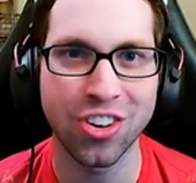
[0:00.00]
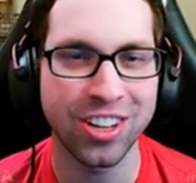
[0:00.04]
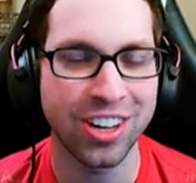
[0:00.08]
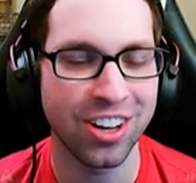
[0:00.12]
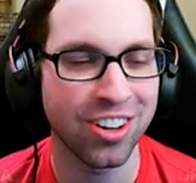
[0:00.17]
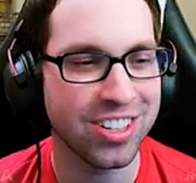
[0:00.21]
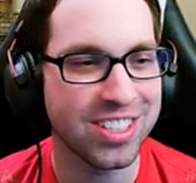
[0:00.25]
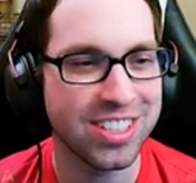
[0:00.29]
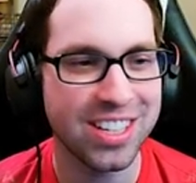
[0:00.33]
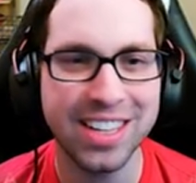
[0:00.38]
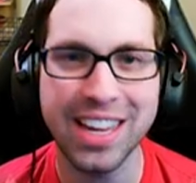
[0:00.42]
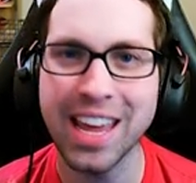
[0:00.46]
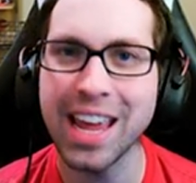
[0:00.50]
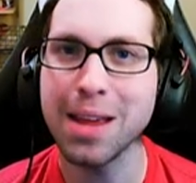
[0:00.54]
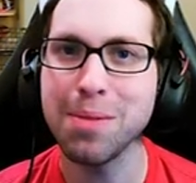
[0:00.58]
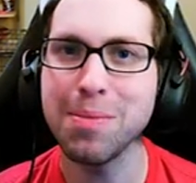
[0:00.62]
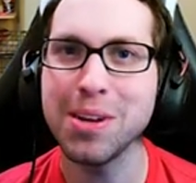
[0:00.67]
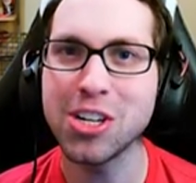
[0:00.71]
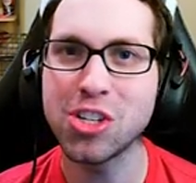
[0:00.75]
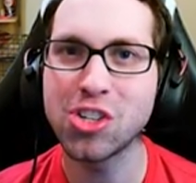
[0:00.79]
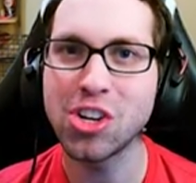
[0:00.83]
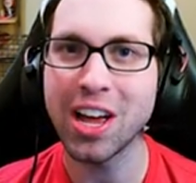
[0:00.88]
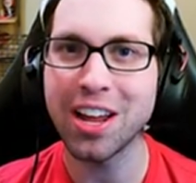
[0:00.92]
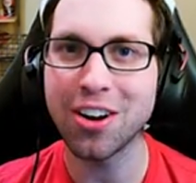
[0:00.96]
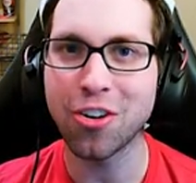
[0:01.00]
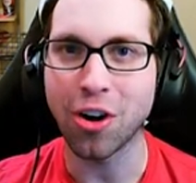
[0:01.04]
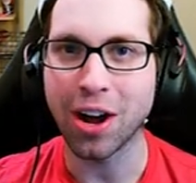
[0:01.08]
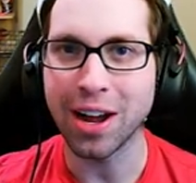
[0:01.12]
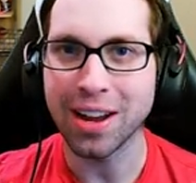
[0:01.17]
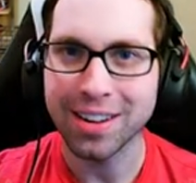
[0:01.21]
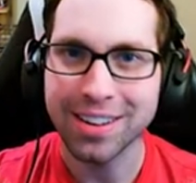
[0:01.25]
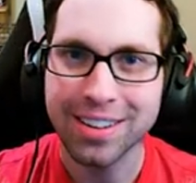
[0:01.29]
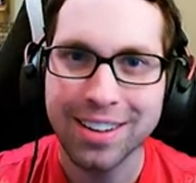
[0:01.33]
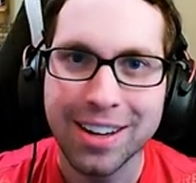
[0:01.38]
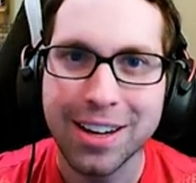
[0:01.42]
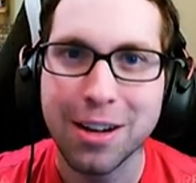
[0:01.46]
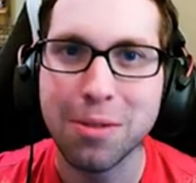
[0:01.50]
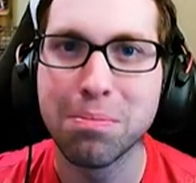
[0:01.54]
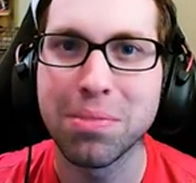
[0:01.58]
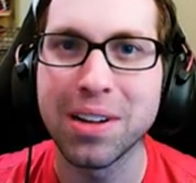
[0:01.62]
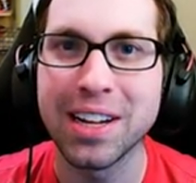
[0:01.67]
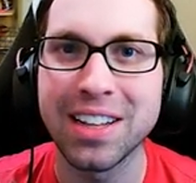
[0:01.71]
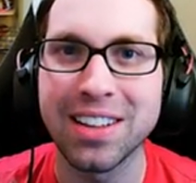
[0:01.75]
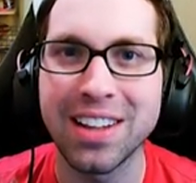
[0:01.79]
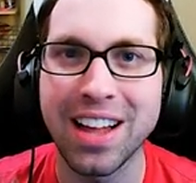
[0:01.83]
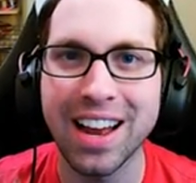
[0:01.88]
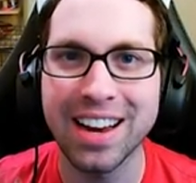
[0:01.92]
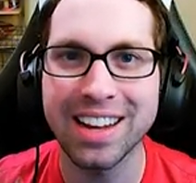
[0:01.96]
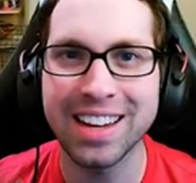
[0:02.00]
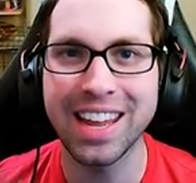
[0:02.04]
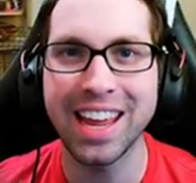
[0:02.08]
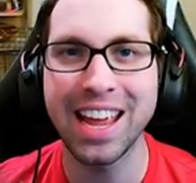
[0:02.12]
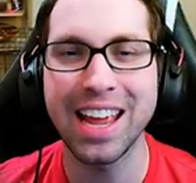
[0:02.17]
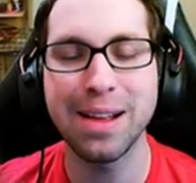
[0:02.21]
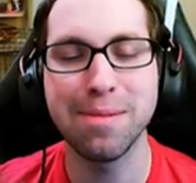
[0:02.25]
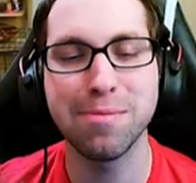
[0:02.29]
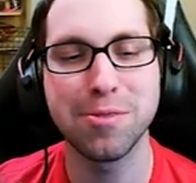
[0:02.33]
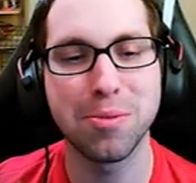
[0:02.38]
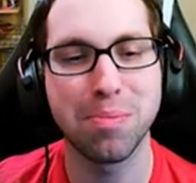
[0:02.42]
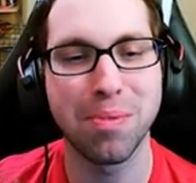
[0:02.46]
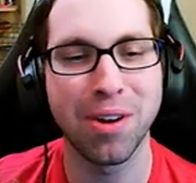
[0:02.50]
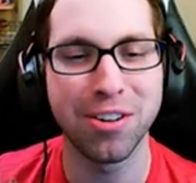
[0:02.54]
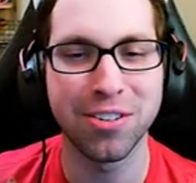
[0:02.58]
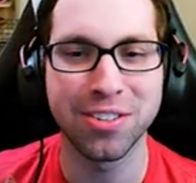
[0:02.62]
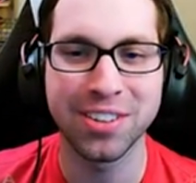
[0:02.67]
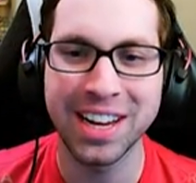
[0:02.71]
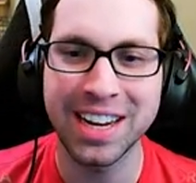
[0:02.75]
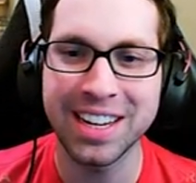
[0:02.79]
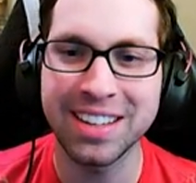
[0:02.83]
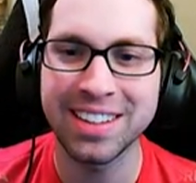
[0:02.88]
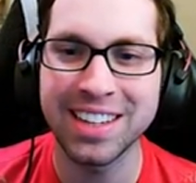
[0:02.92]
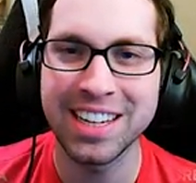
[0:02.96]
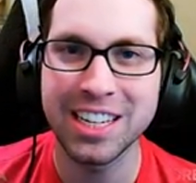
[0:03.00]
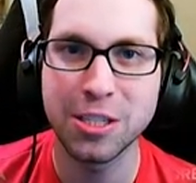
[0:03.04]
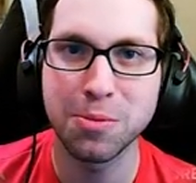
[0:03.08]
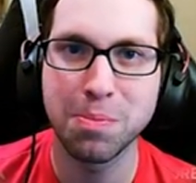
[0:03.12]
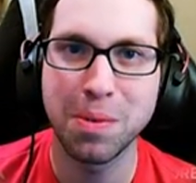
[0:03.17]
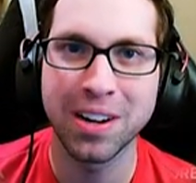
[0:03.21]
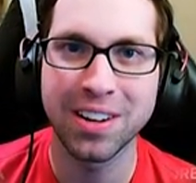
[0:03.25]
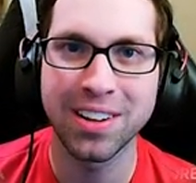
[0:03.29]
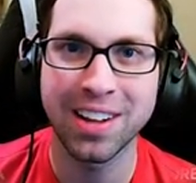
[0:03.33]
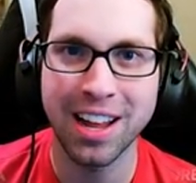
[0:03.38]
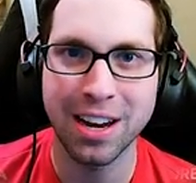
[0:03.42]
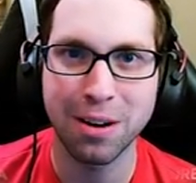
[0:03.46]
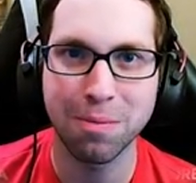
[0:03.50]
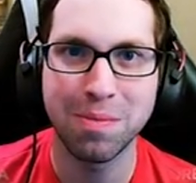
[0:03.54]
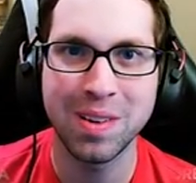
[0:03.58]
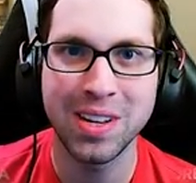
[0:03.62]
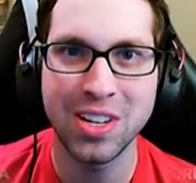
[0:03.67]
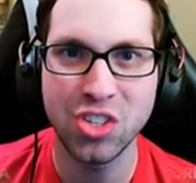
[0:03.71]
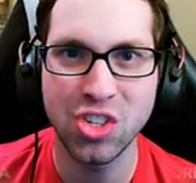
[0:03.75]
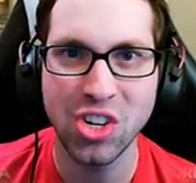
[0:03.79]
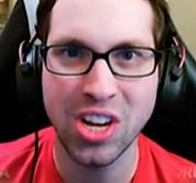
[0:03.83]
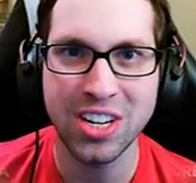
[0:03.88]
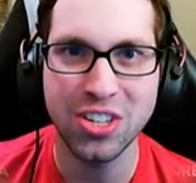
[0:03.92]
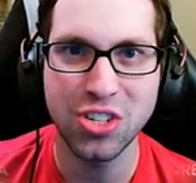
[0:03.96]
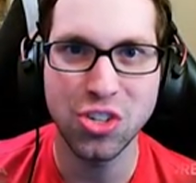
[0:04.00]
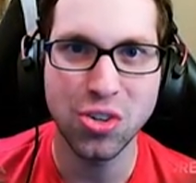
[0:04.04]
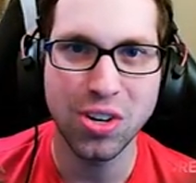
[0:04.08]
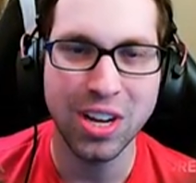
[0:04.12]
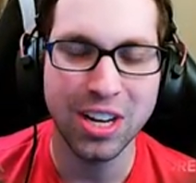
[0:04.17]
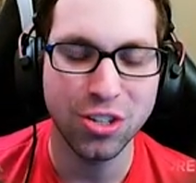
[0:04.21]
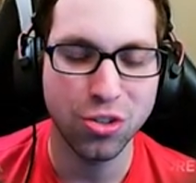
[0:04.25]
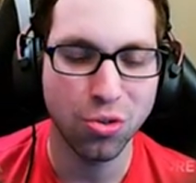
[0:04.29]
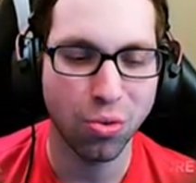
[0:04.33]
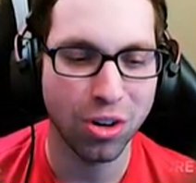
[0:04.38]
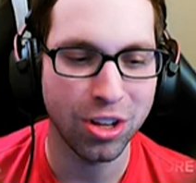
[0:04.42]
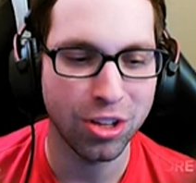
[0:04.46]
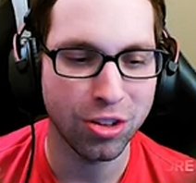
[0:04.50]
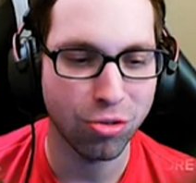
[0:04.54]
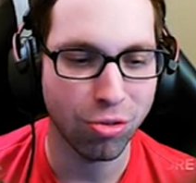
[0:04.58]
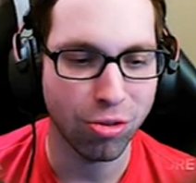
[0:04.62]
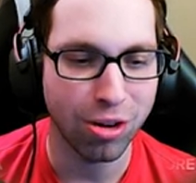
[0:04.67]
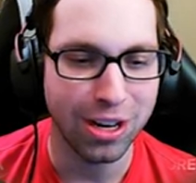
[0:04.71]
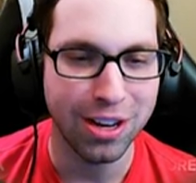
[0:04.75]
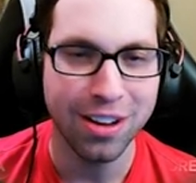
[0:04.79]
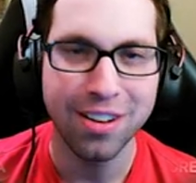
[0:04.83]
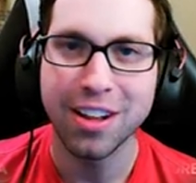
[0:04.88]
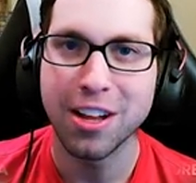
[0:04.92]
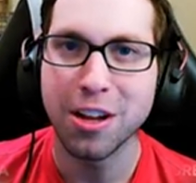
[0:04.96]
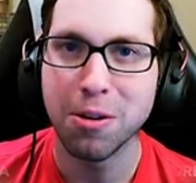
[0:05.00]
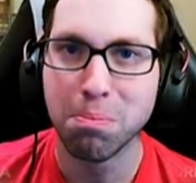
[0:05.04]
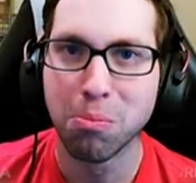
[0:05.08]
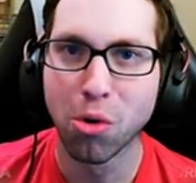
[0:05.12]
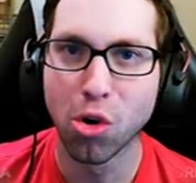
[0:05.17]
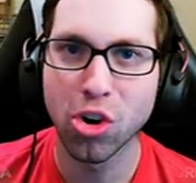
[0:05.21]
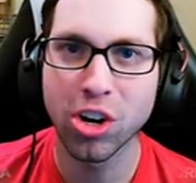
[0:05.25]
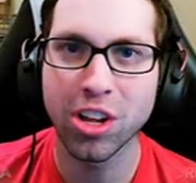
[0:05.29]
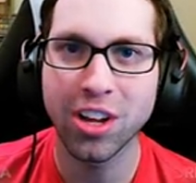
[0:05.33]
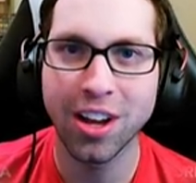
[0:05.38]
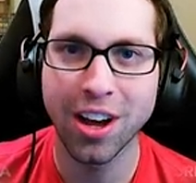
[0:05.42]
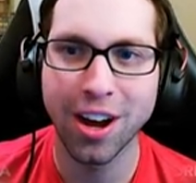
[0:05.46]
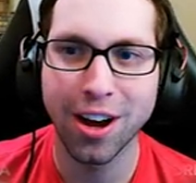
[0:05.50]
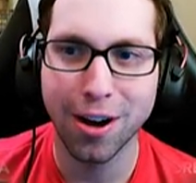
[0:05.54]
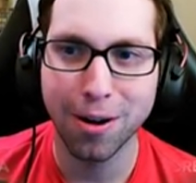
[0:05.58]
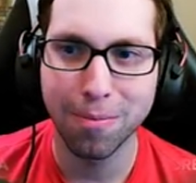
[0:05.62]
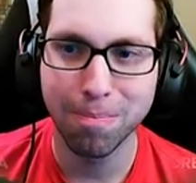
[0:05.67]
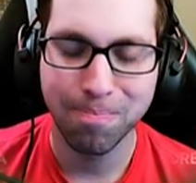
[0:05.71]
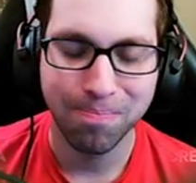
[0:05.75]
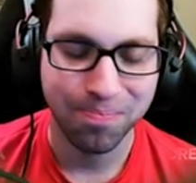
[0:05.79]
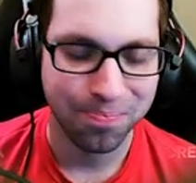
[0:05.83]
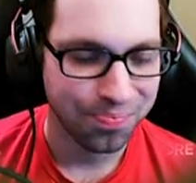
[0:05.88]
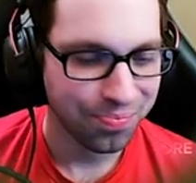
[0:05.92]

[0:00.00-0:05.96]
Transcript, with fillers: You know, it's a gaming channel. I play a lot of games, but lately it's been a lot of PGA 2K23. More to come.